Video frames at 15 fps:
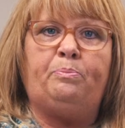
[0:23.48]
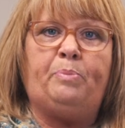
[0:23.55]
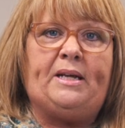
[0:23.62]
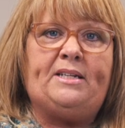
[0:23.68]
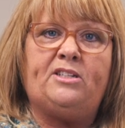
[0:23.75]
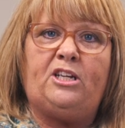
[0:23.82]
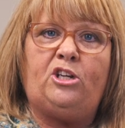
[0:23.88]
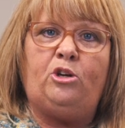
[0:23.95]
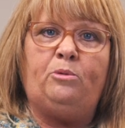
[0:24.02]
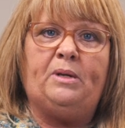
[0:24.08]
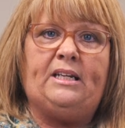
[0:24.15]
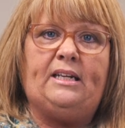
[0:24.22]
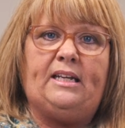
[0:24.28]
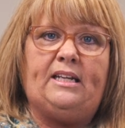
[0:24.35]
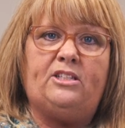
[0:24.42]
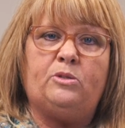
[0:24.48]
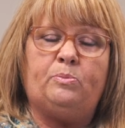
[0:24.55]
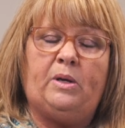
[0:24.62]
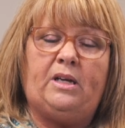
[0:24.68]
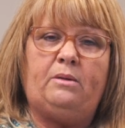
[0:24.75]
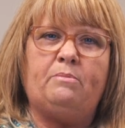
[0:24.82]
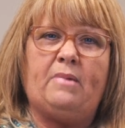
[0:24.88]
basic human needs
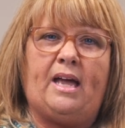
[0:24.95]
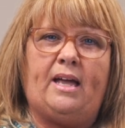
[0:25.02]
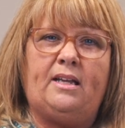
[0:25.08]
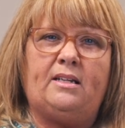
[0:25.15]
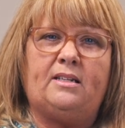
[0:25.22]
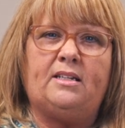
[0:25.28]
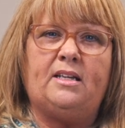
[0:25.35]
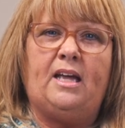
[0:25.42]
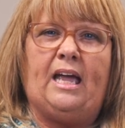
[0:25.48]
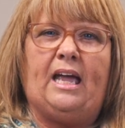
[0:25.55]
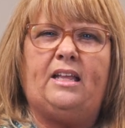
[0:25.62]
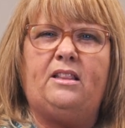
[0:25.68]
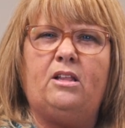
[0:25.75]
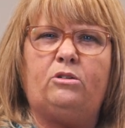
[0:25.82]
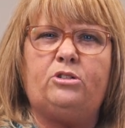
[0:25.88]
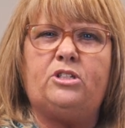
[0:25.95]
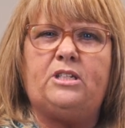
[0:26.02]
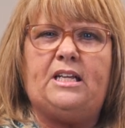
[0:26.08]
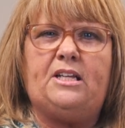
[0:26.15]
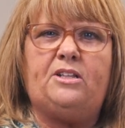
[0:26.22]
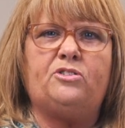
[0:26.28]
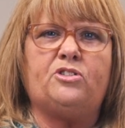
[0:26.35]
being met and those
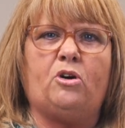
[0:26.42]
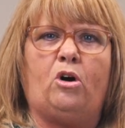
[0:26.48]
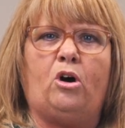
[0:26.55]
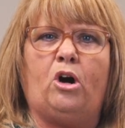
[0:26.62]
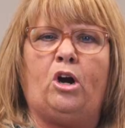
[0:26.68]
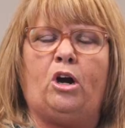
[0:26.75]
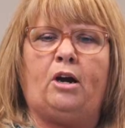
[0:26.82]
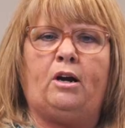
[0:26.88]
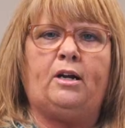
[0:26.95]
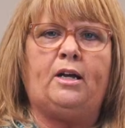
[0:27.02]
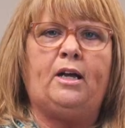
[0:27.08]
needs are